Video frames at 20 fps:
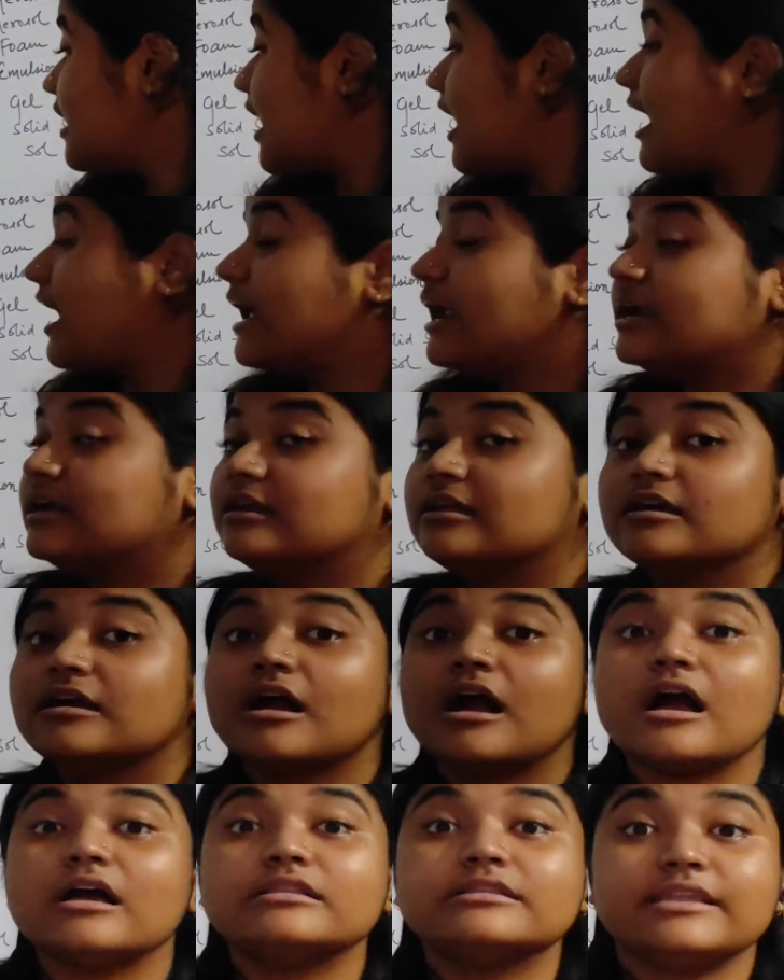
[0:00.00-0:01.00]
And
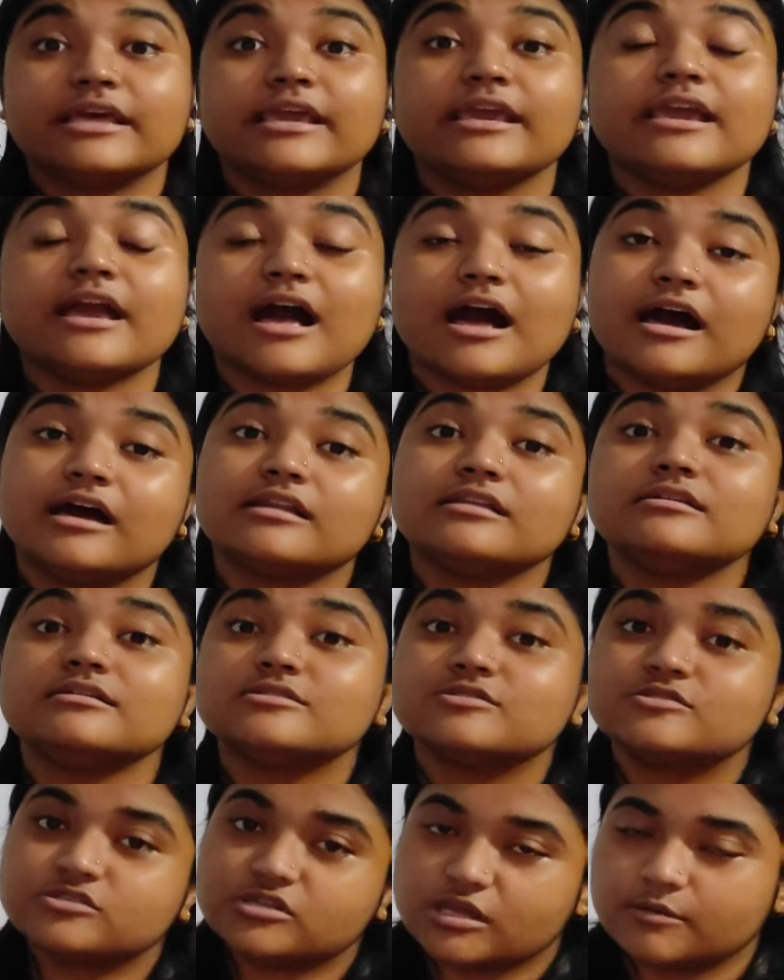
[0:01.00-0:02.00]
they are
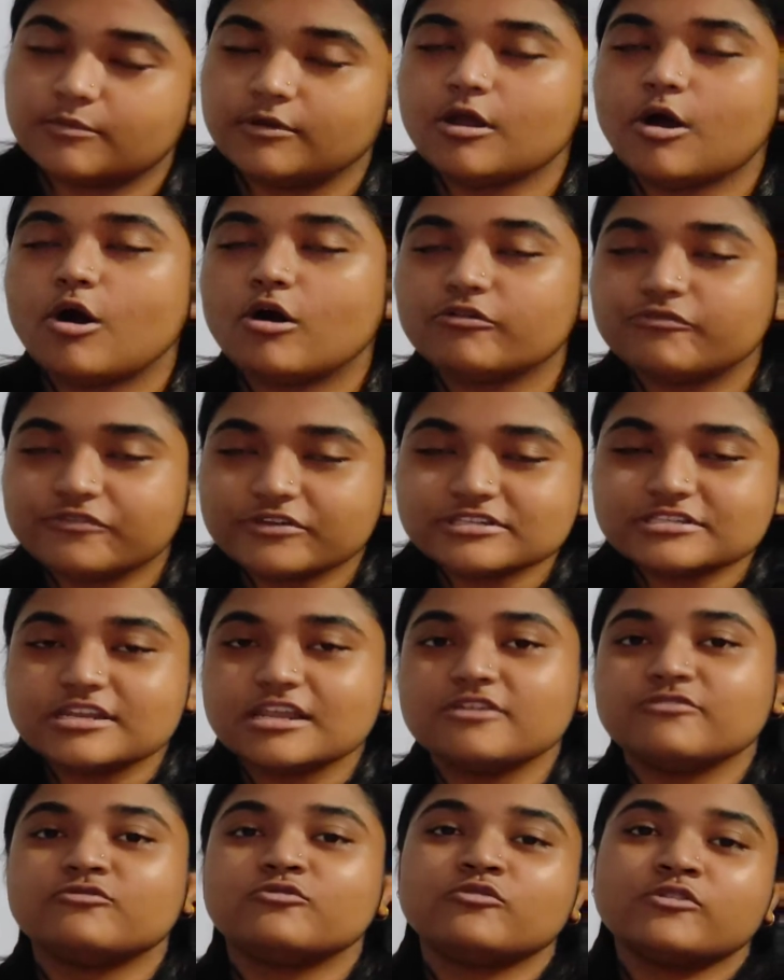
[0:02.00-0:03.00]
stable.
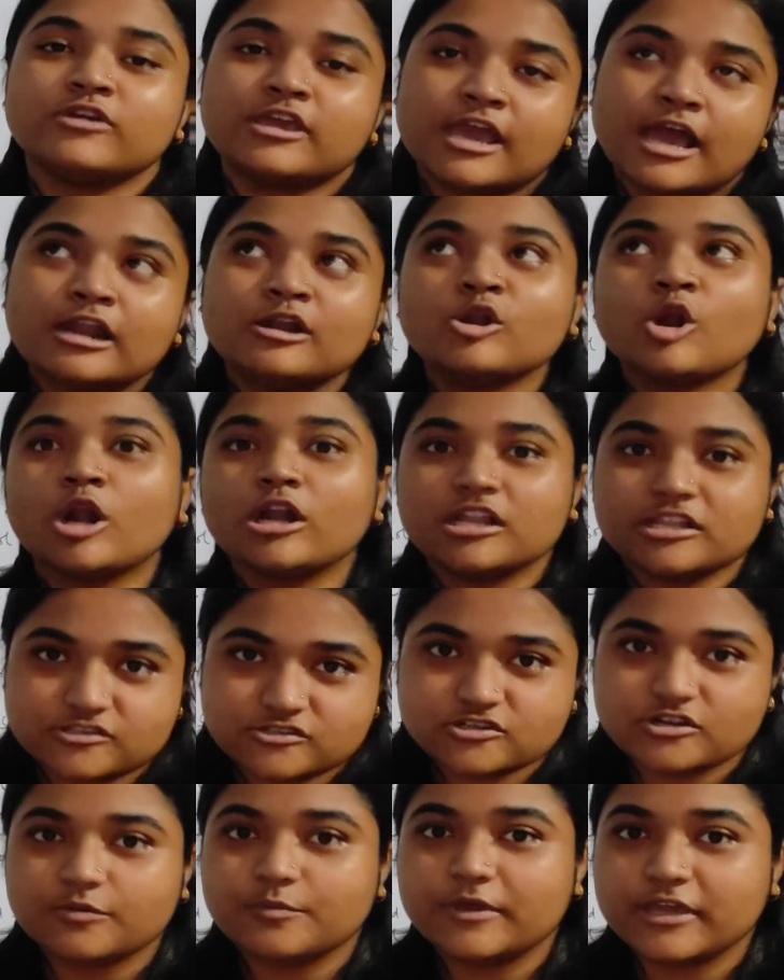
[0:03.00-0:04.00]
Obviously if we are not
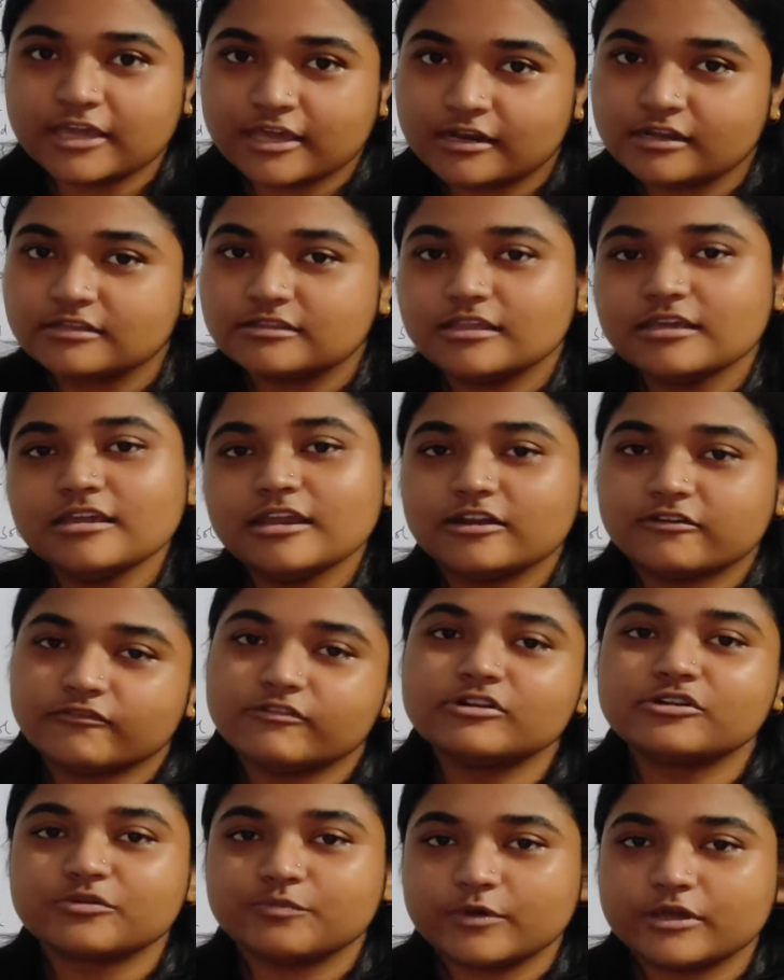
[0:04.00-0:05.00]
disturbing anything, it
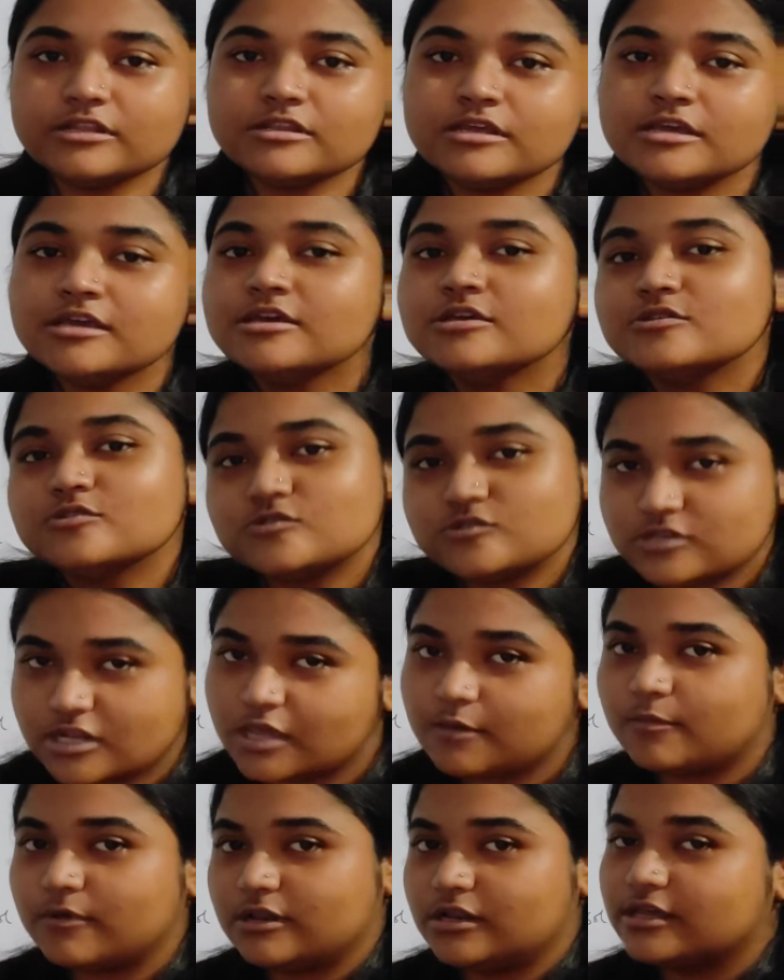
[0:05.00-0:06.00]
will remain
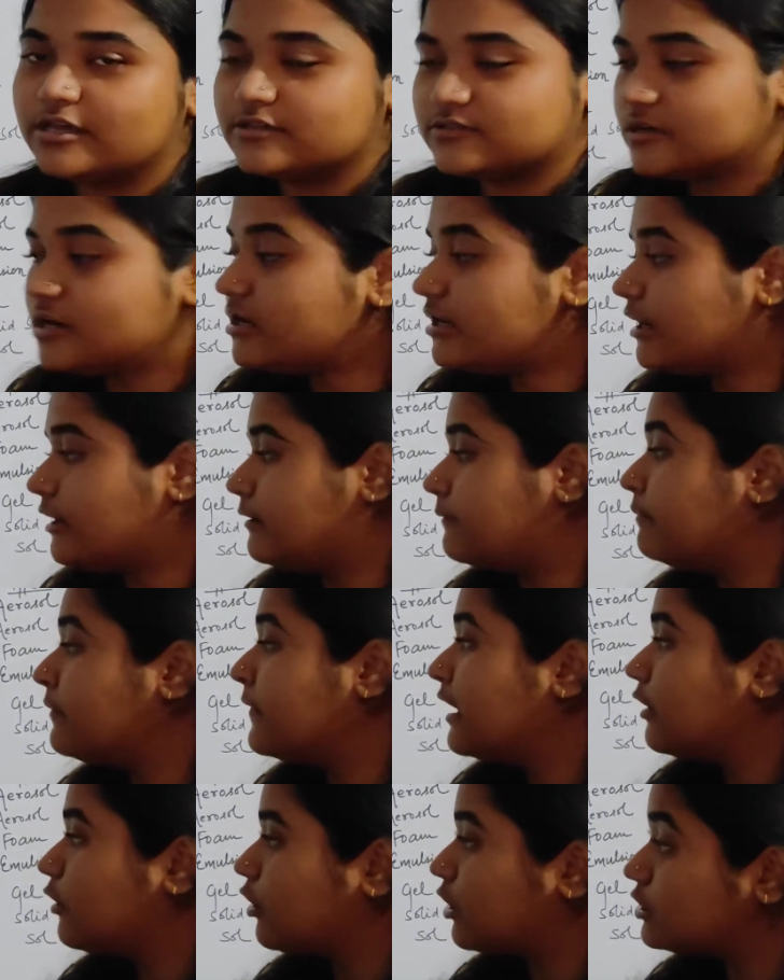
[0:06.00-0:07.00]
stable, isn't it?
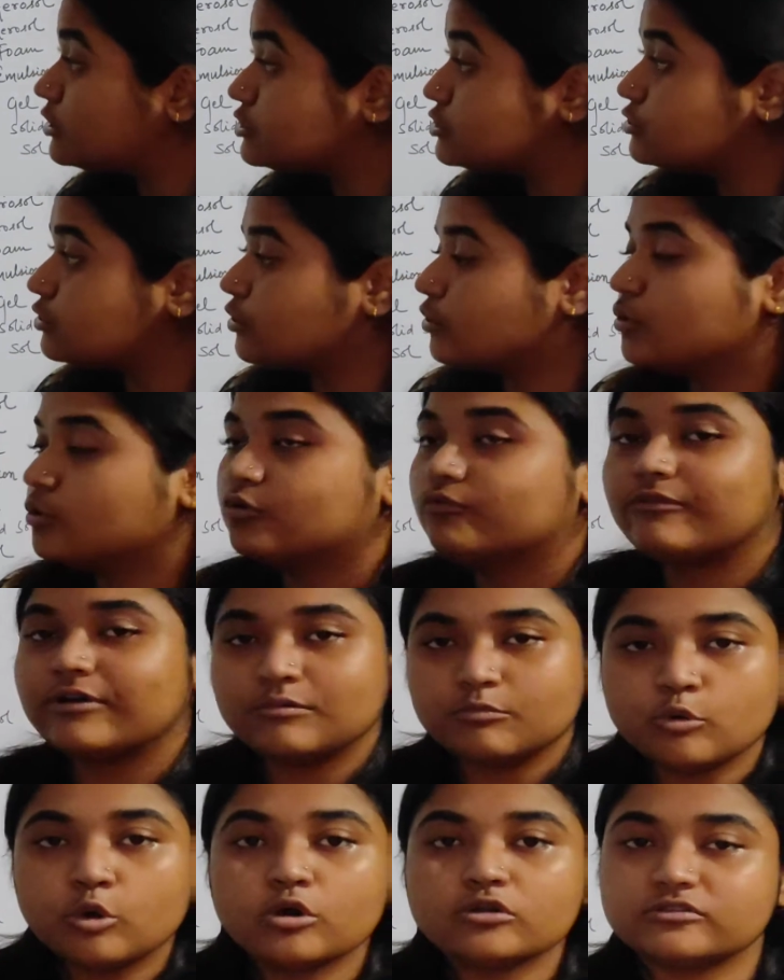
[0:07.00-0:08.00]
Also
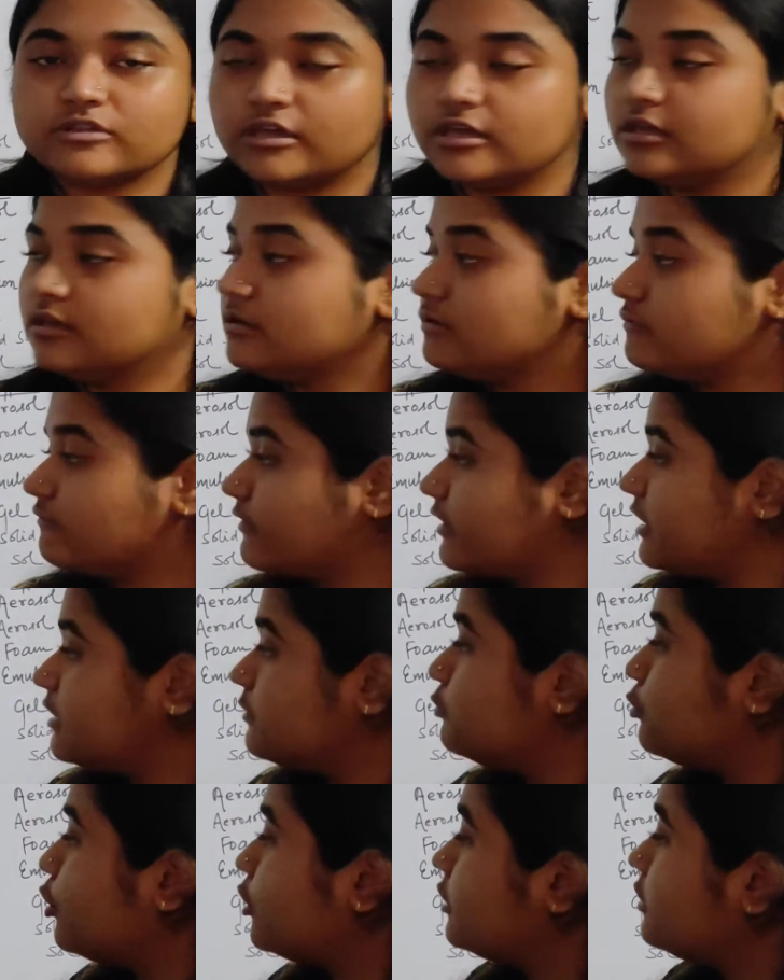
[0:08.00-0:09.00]
one more thing, very
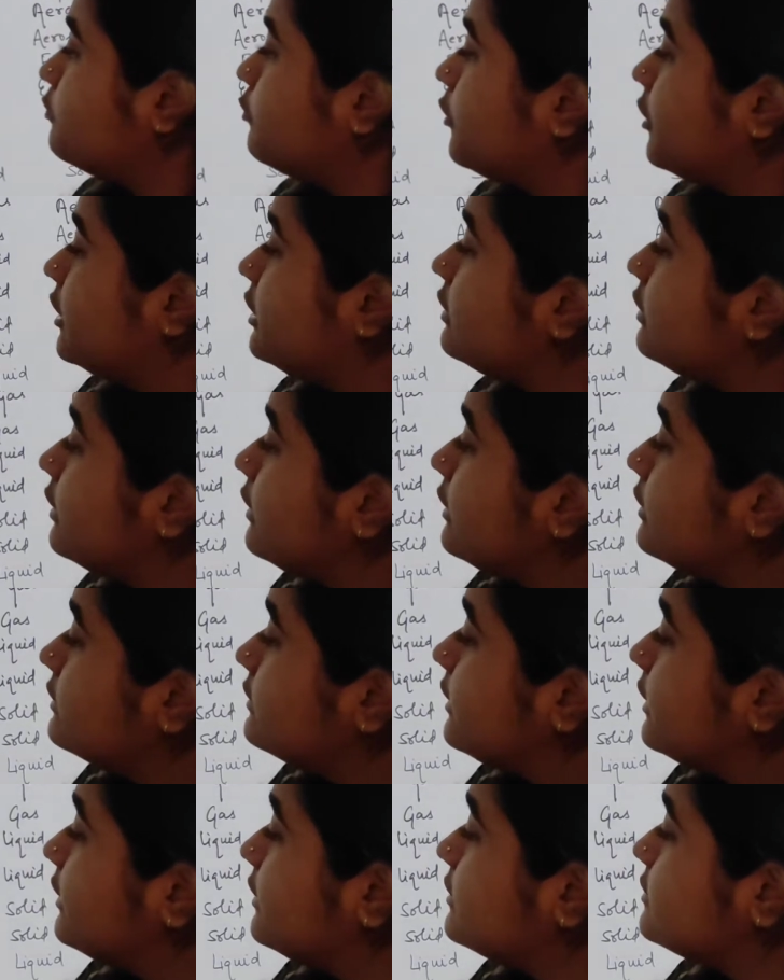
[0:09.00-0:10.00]
important point,
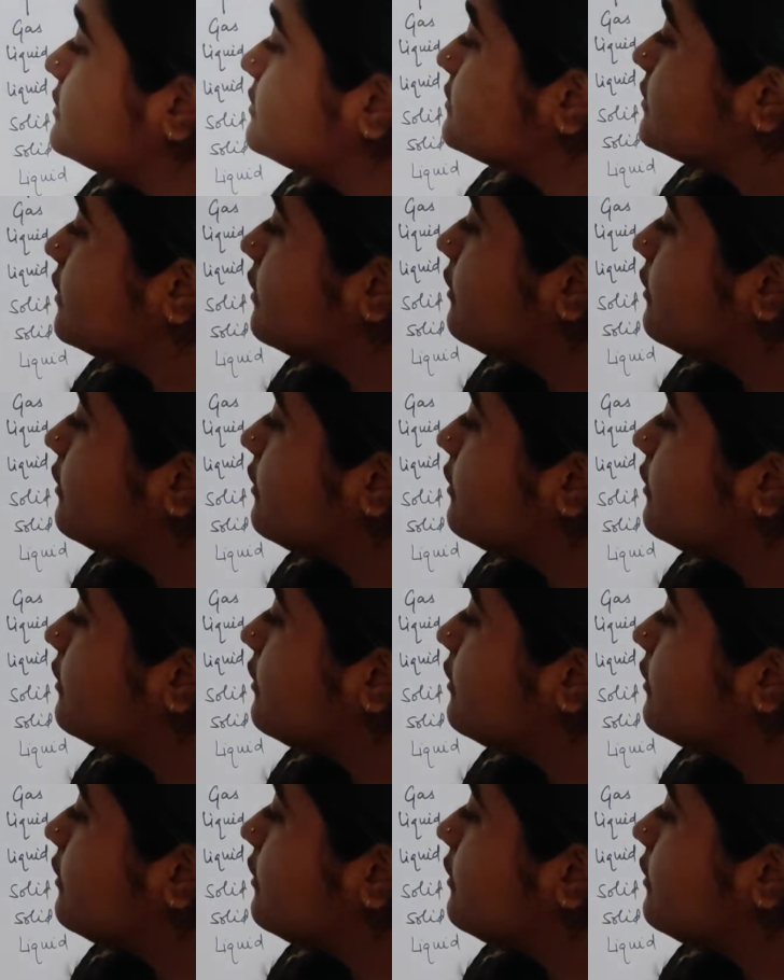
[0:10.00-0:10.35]
that is